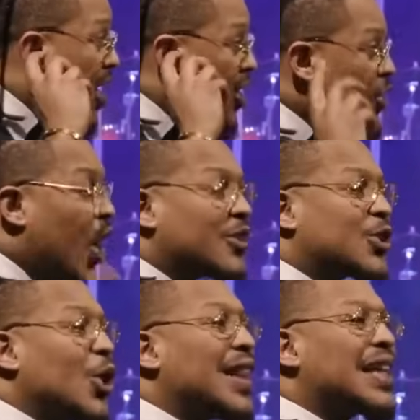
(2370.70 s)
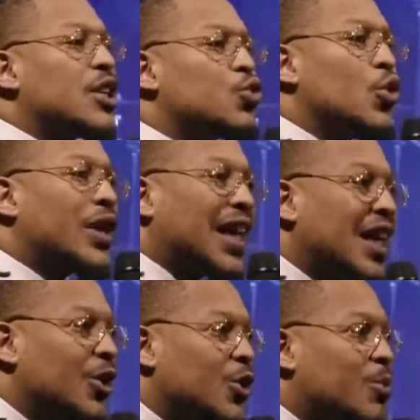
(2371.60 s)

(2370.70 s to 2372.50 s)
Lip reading: Not so that it will kill you,